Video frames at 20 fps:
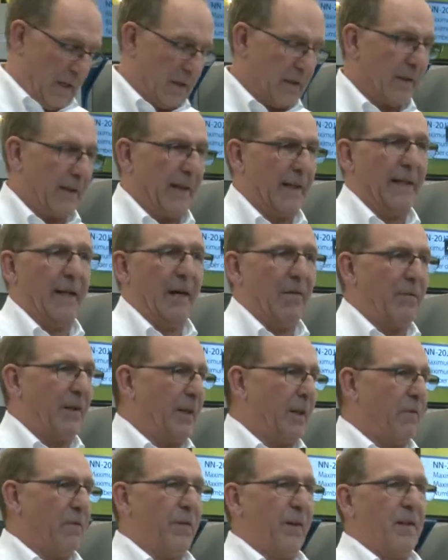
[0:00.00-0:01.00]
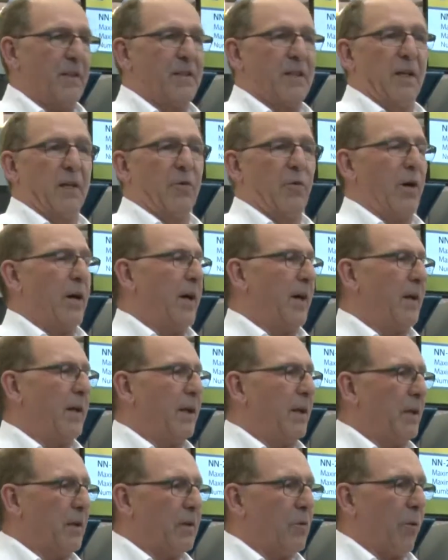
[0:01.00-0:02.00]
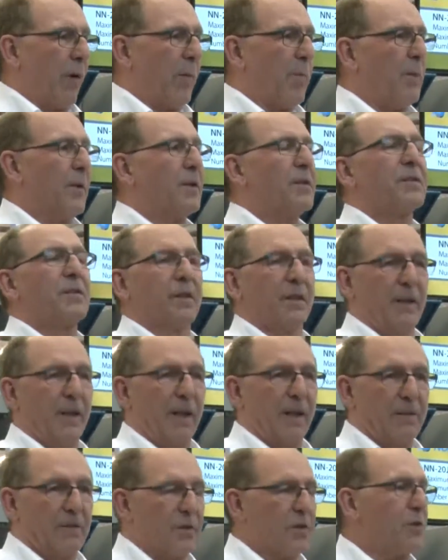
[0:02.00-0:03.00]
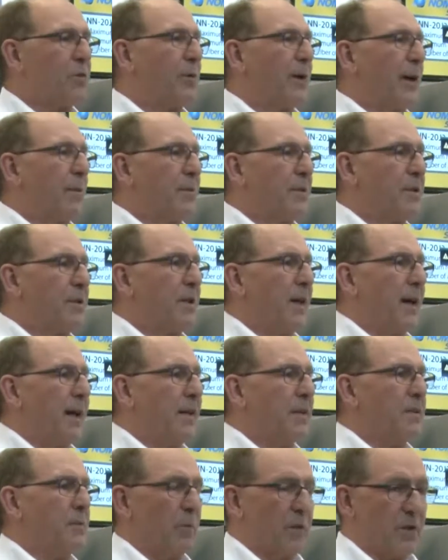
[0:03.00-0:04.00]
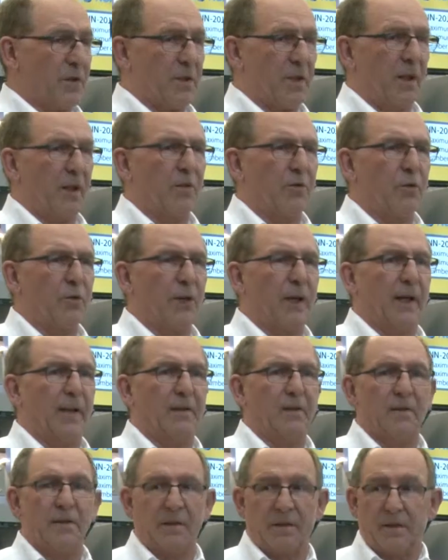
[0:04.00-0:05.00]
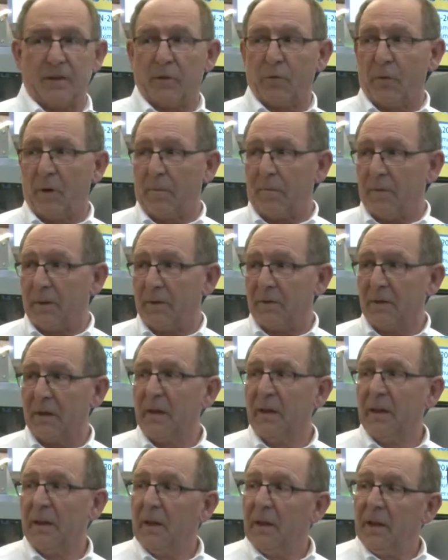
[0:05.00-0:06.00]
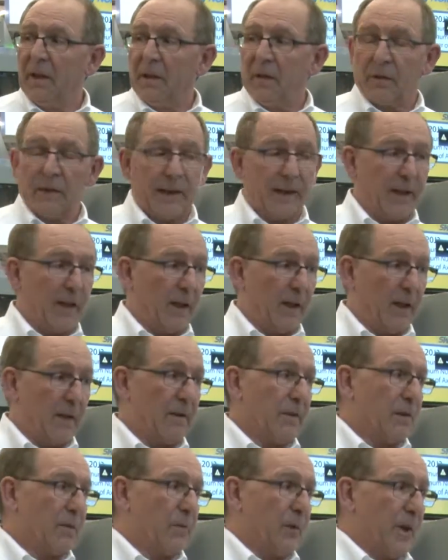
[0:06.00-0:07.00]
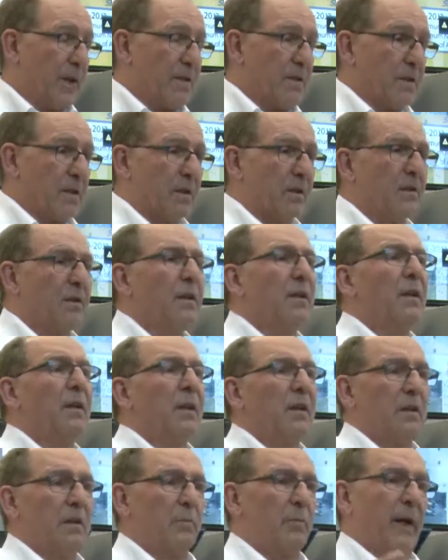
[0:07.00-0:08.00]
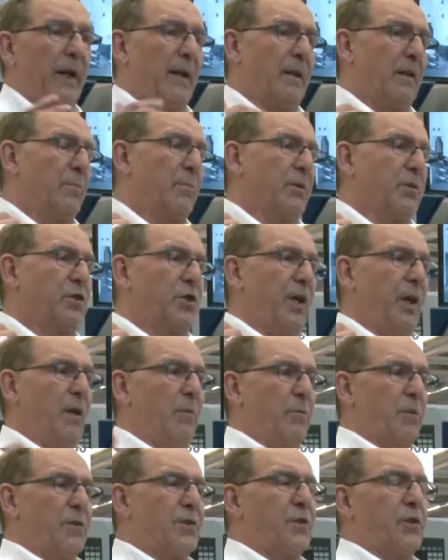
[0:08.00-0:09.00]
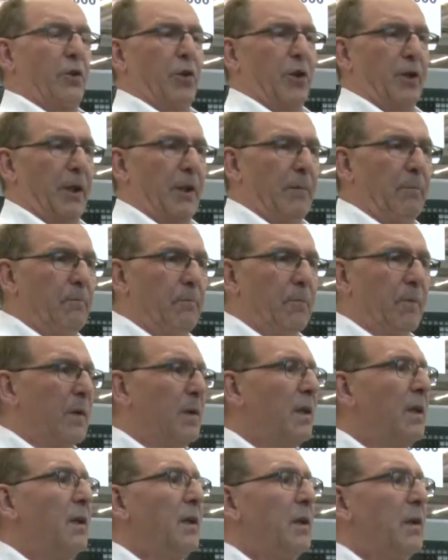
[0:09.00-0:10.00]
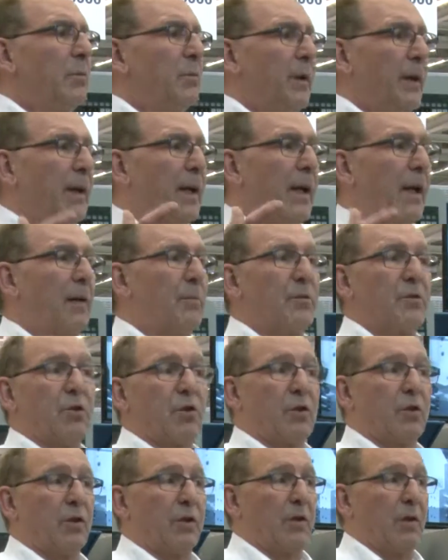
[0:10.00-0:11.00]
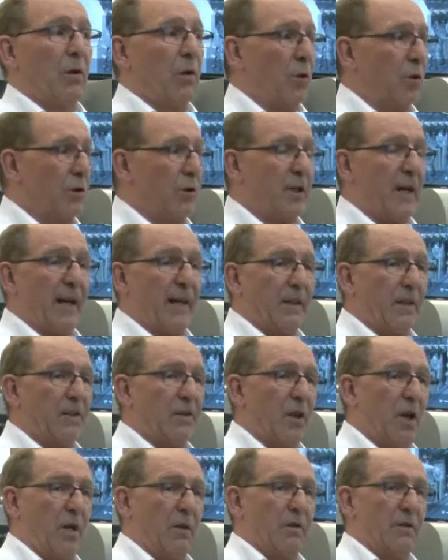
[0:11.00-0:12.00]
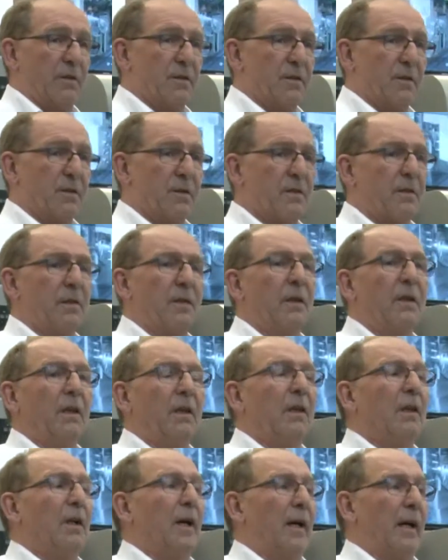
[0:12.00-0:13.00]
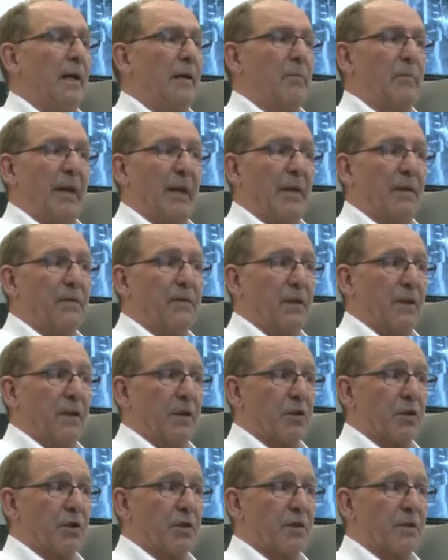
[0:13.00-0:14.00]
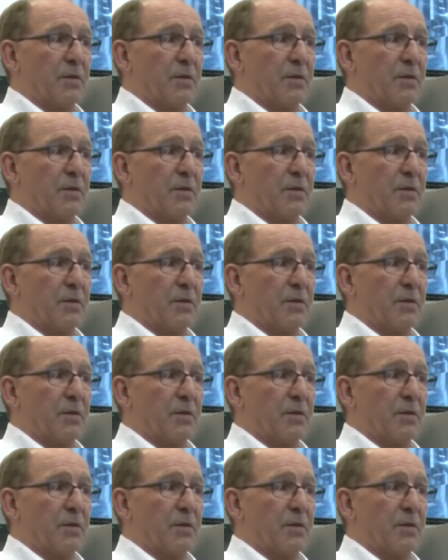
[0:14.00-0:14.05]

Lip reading: Didn't have any fancy grinding equipment, so they had to scrape the slides. We still do that on this equipment. Again, reason, make the machine more sturdy, being able to hold tighter tolerances and better finishes.